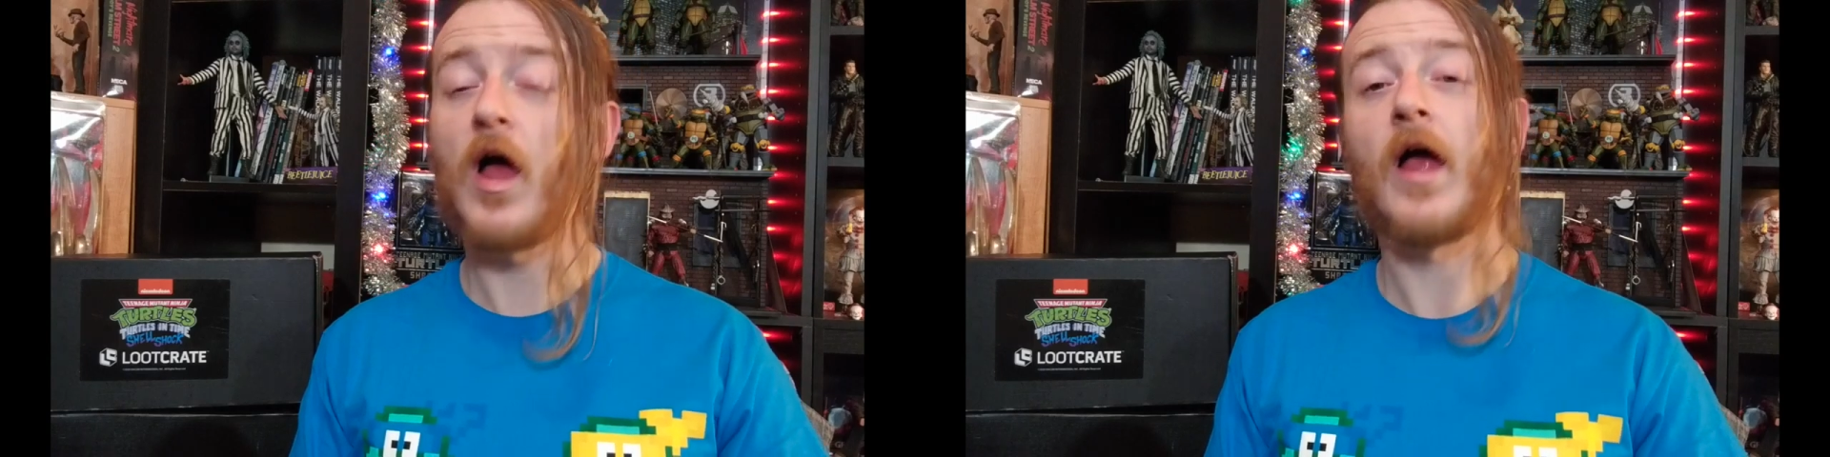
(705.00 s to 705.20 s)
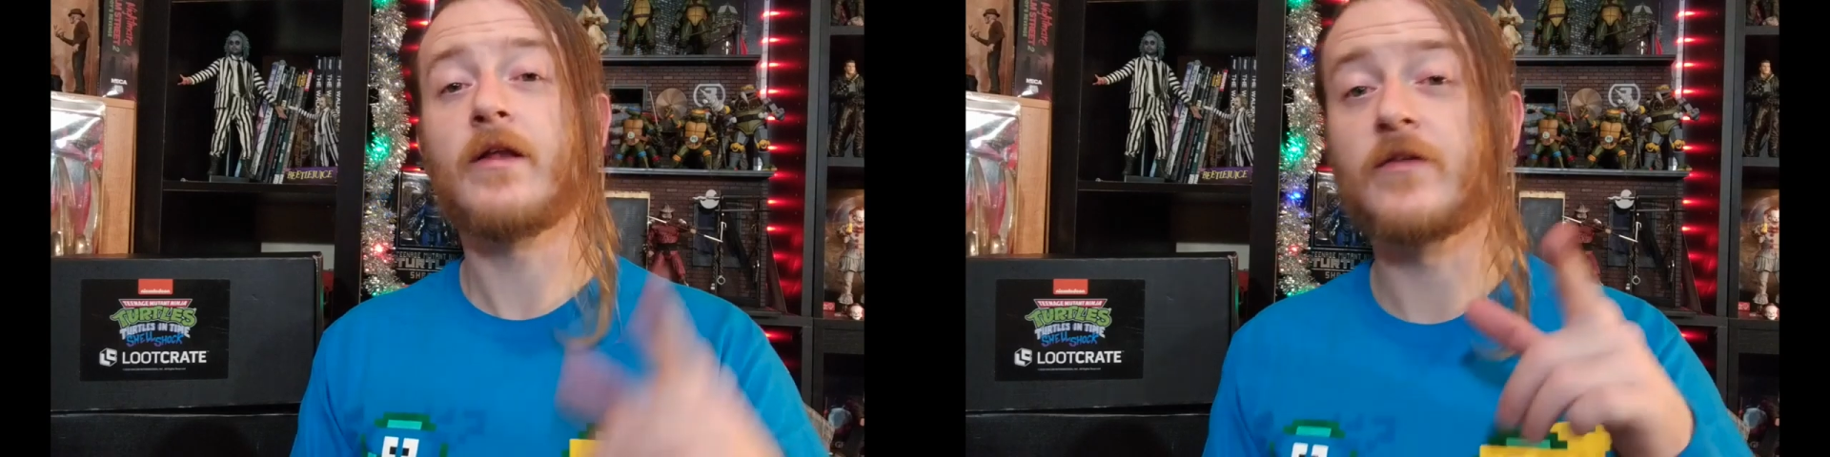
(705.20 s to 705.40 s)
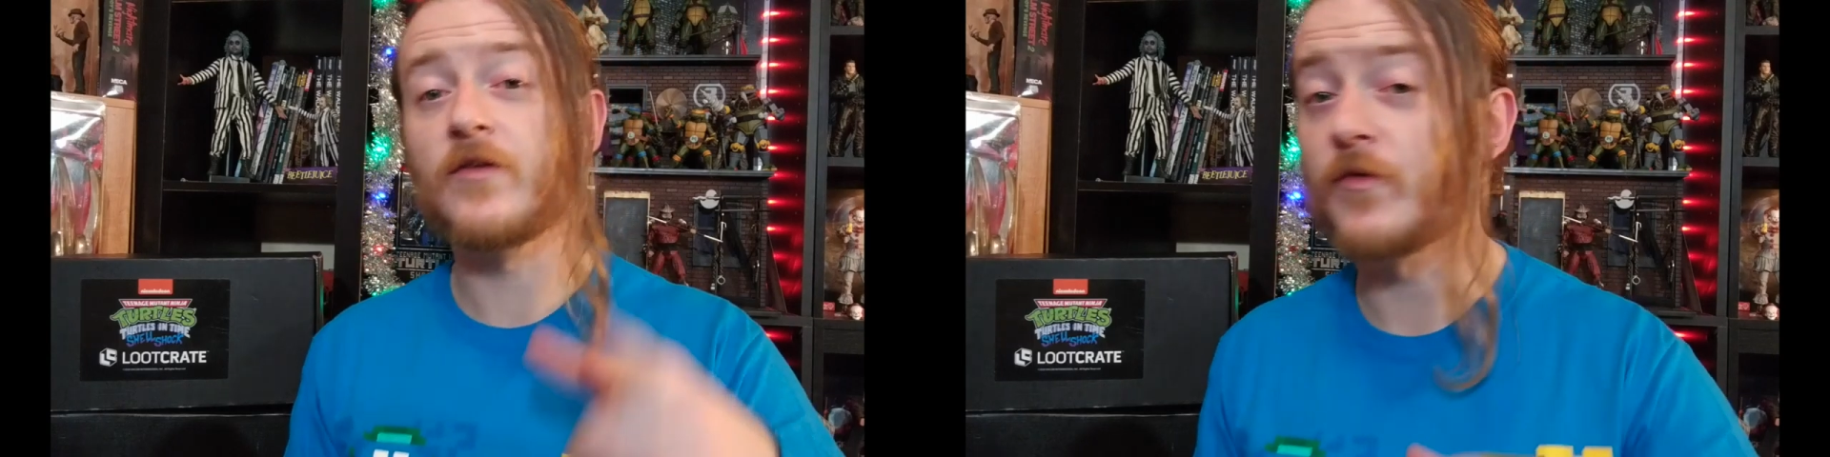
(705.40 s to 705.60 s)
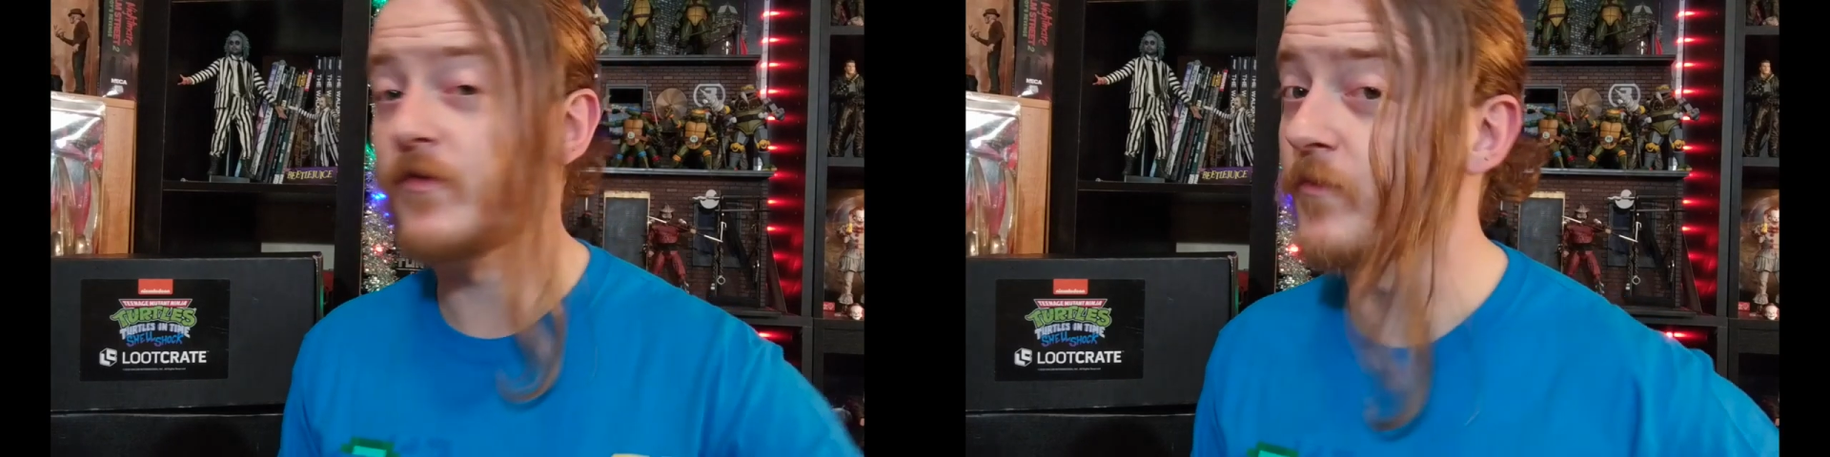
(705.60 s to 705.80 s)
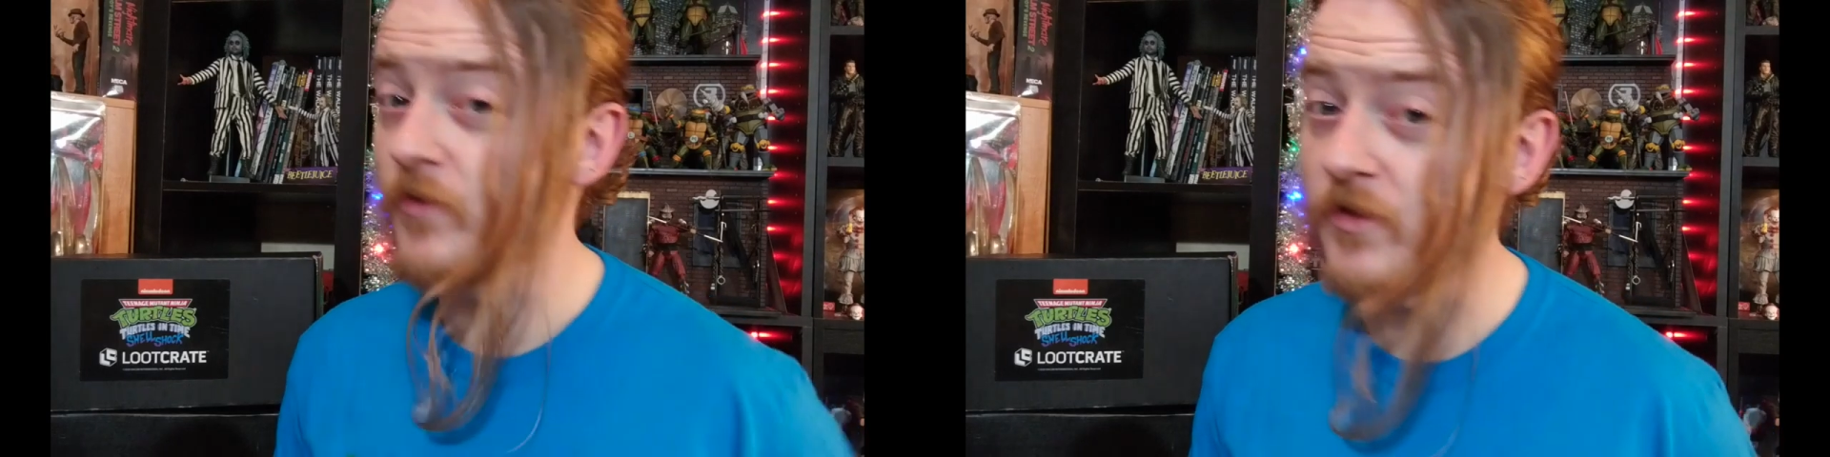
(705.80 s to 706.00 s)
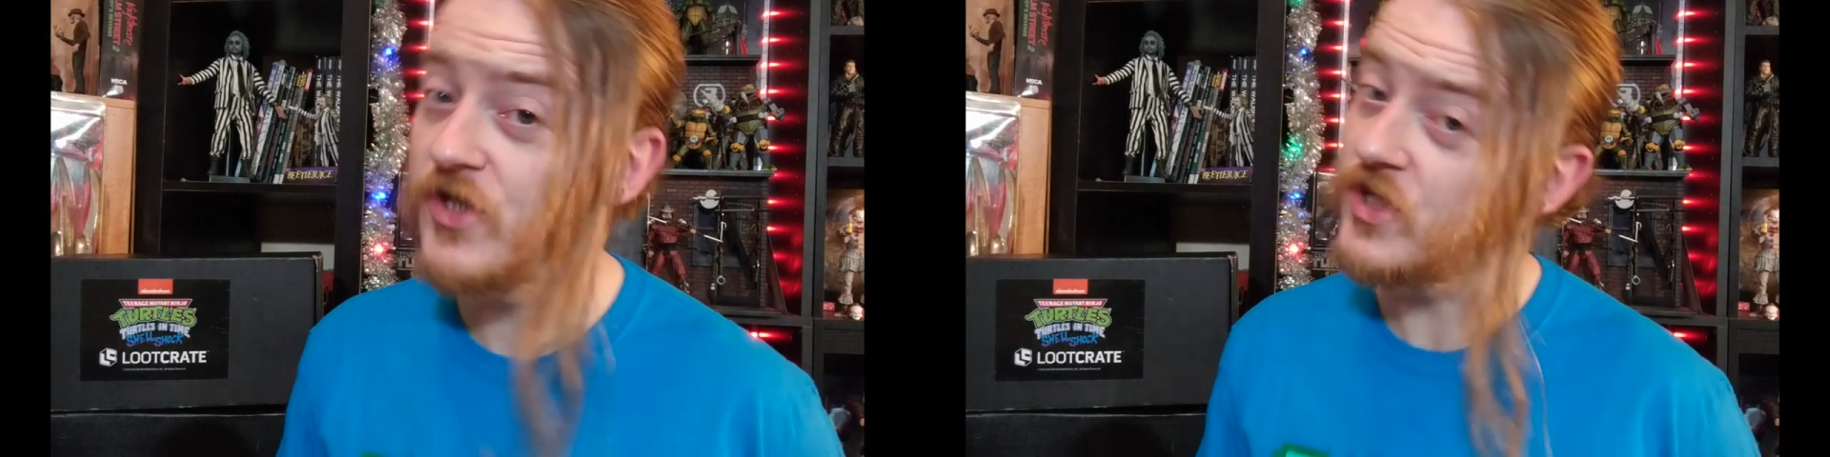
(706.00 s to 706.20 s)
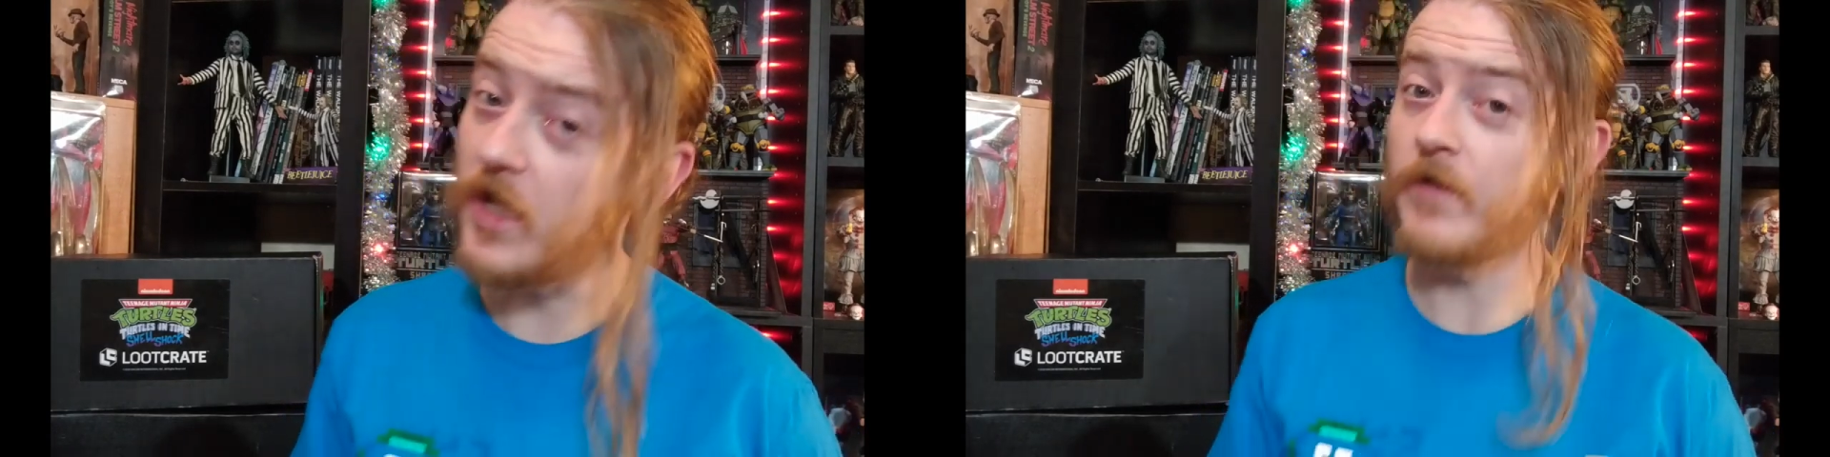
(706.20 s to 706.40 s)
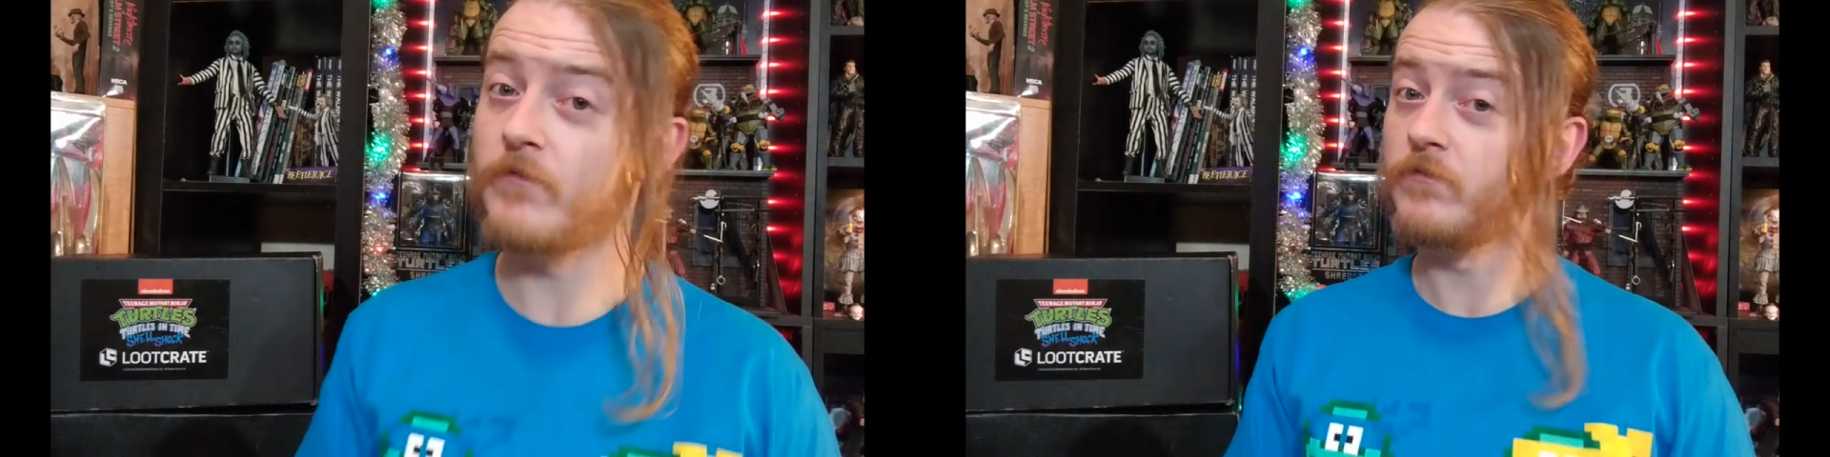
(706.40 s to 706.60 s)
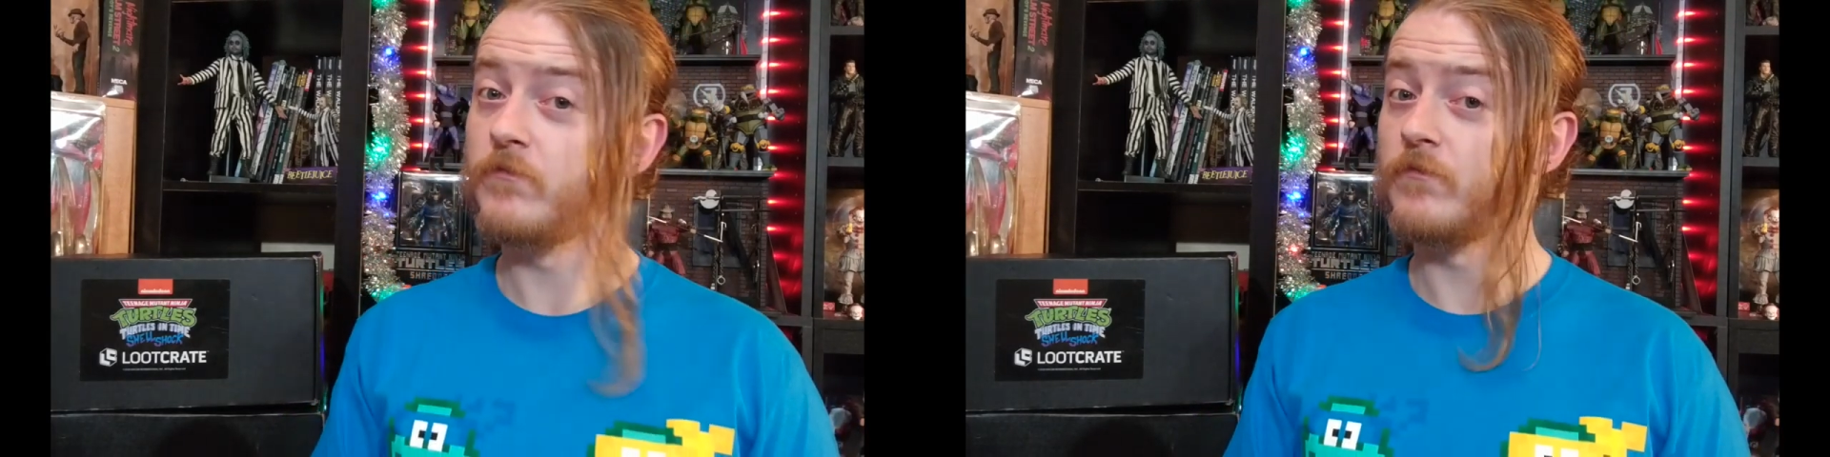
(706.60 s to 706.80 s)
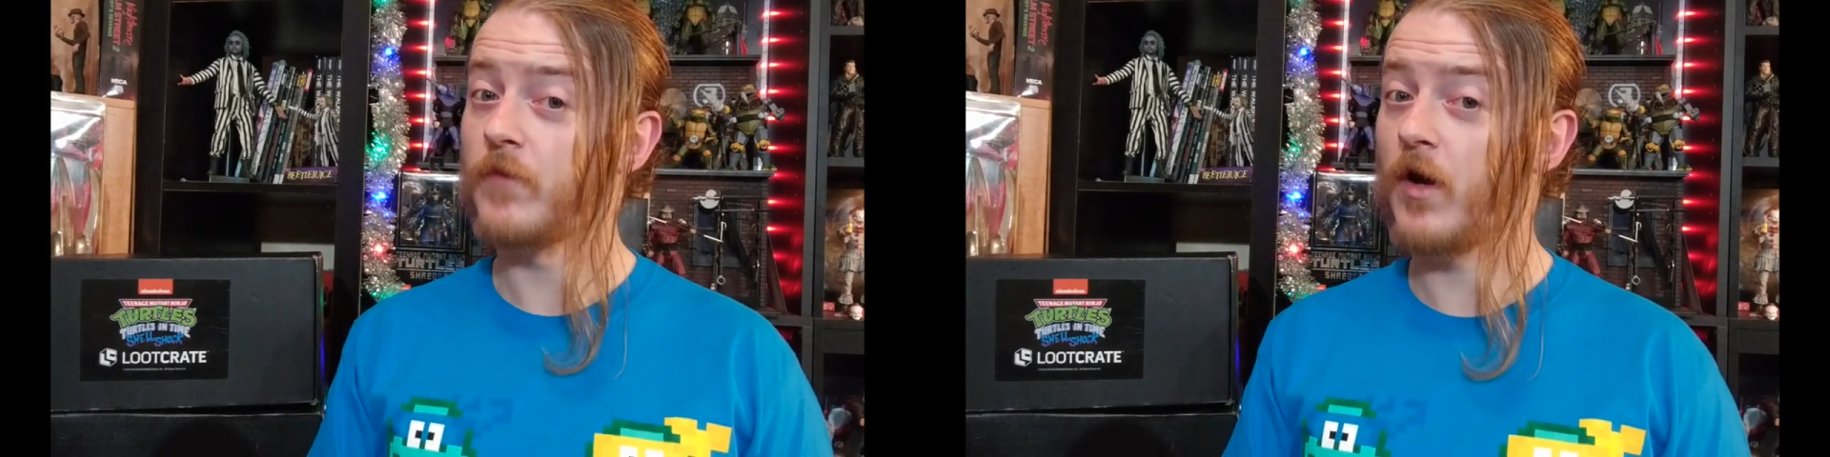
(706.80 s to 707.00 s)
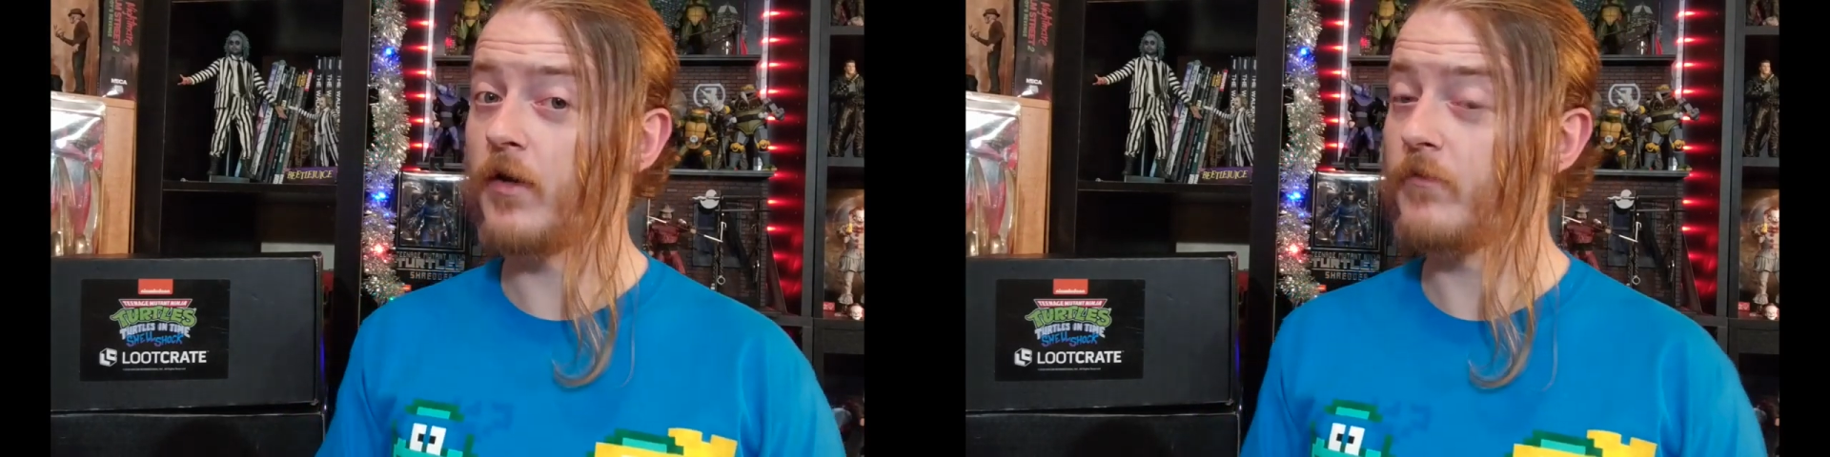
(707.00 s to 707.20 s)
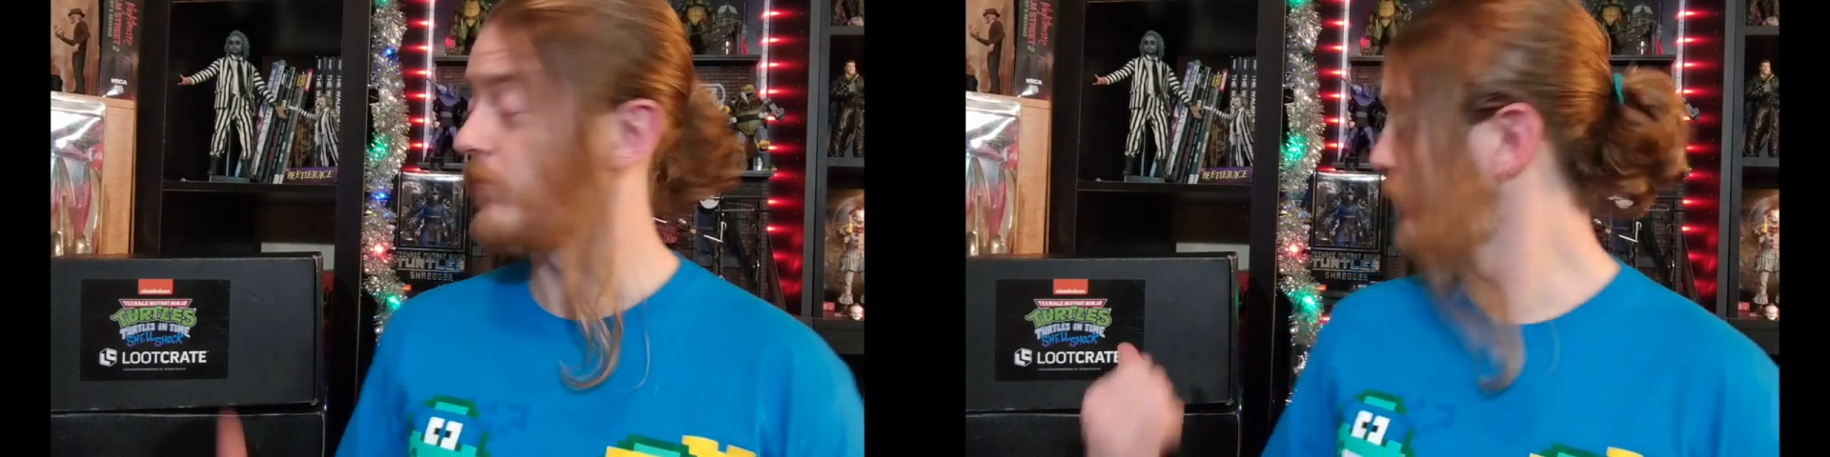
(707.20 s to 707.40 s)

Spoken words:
line, this is some good shit, right?